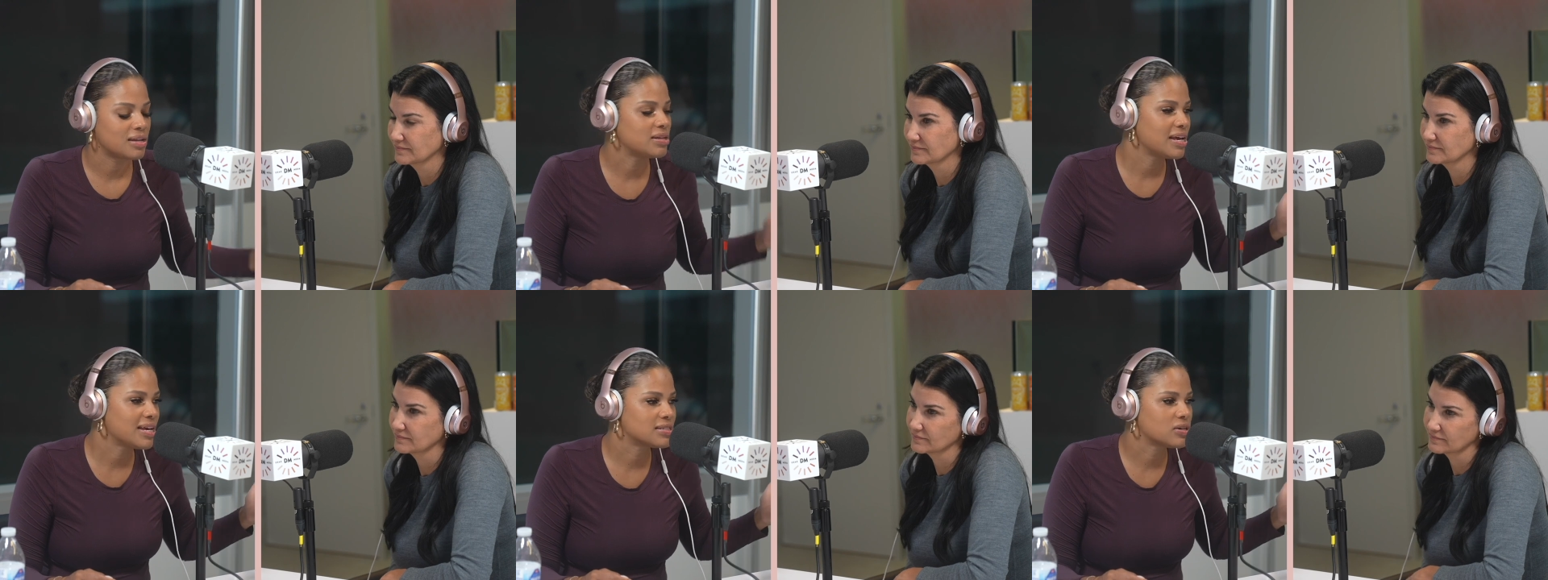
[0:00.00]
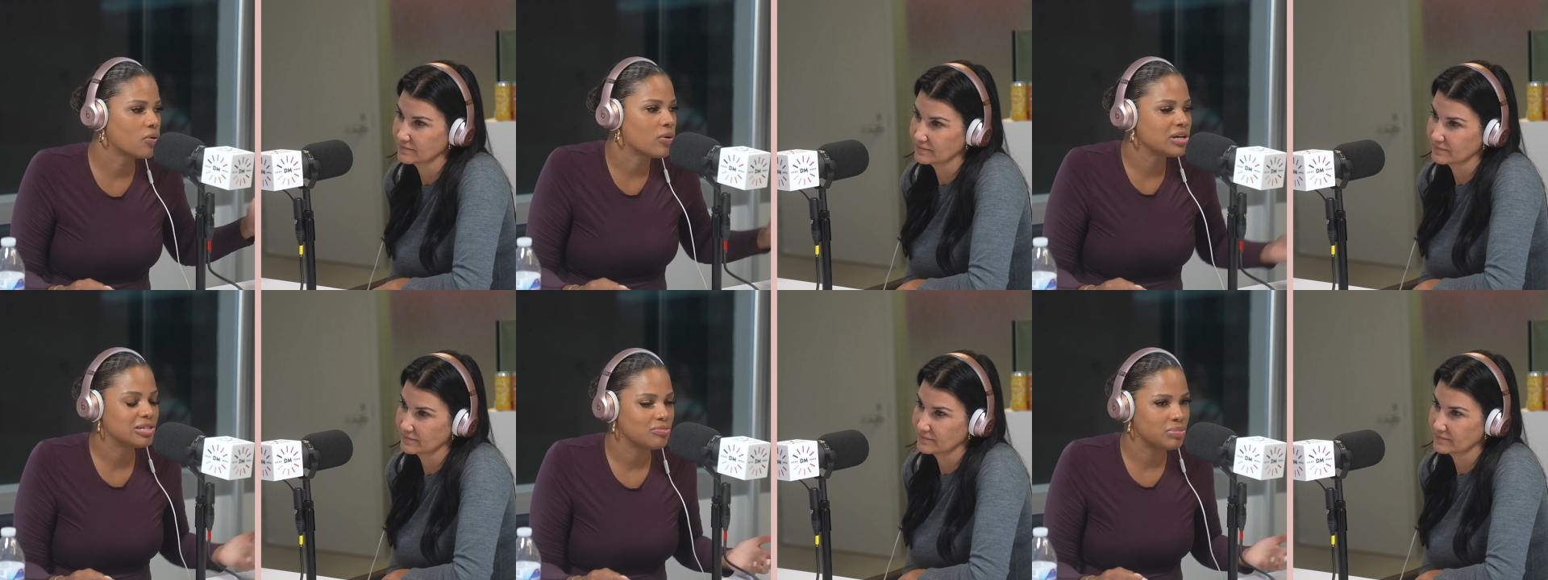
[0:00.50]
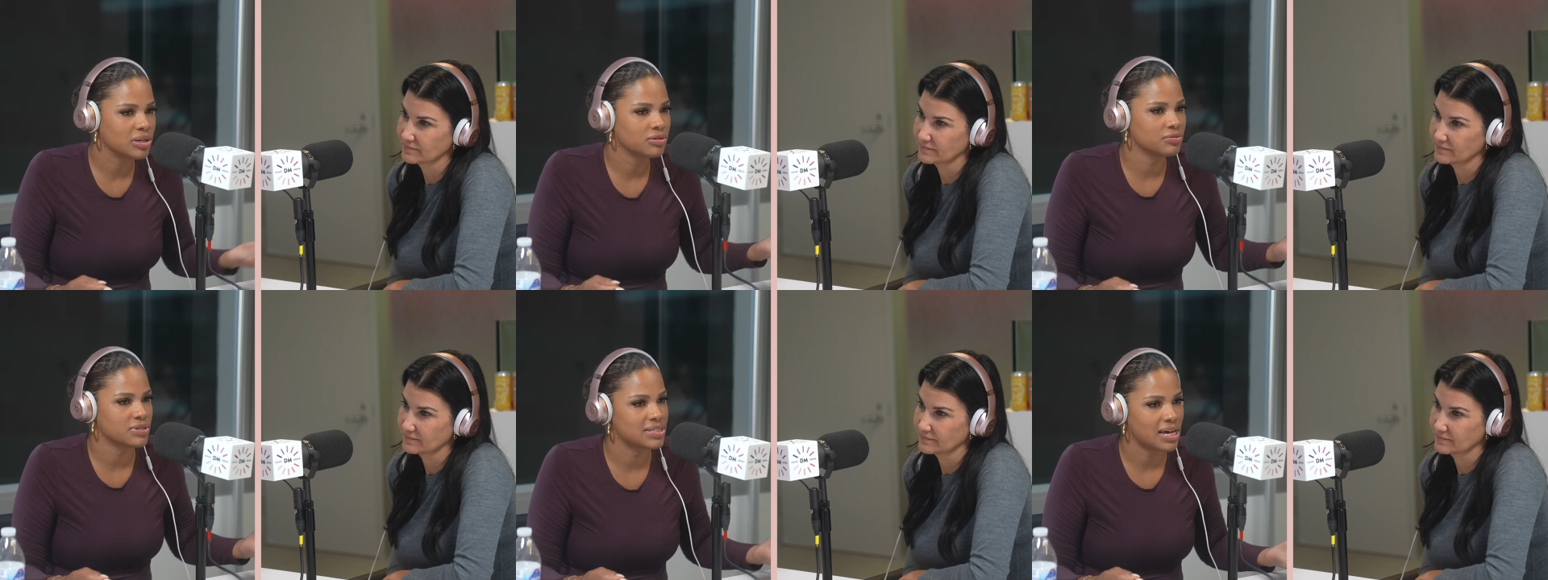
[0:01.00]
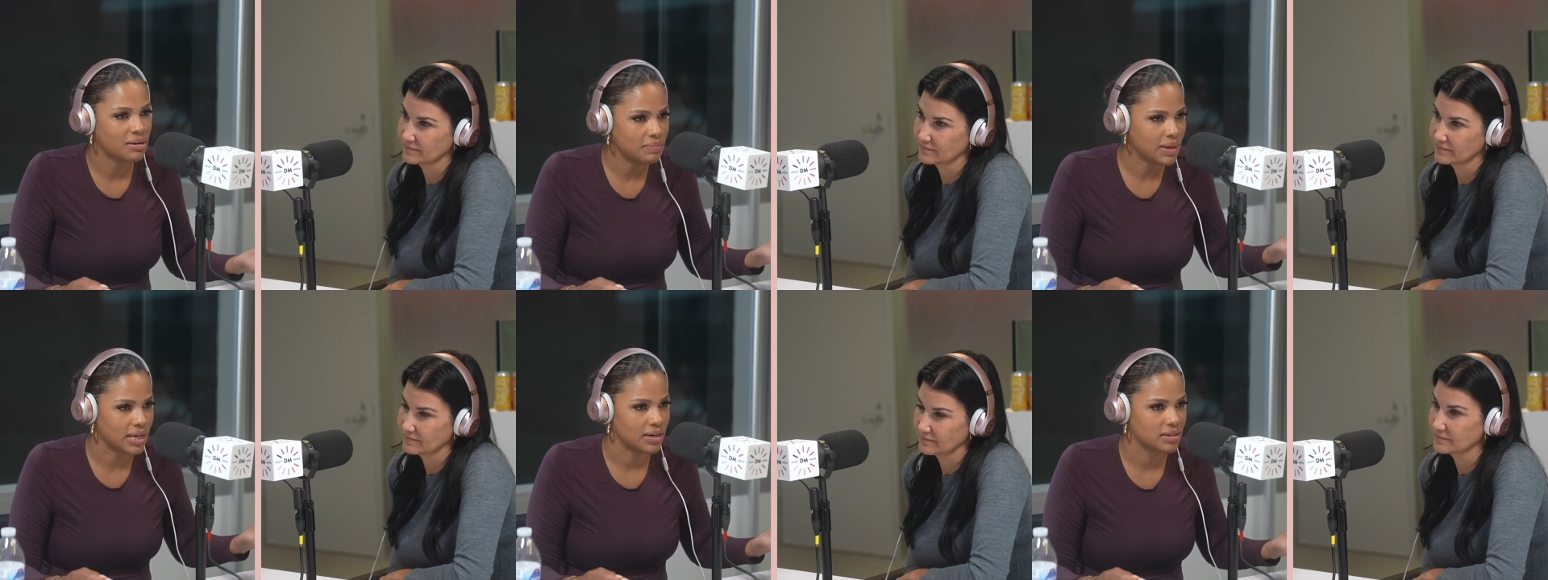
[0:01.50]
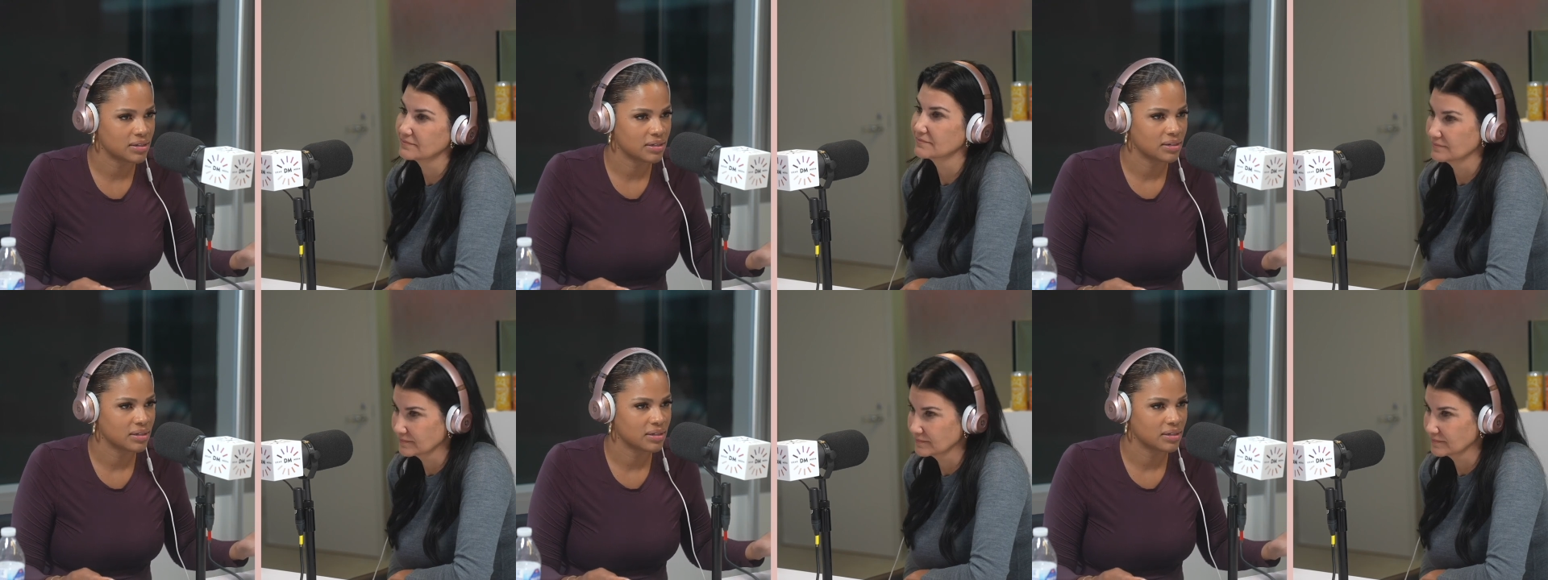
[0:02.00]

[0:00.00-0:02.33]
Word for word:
Speaker 1: it's going to build resentment.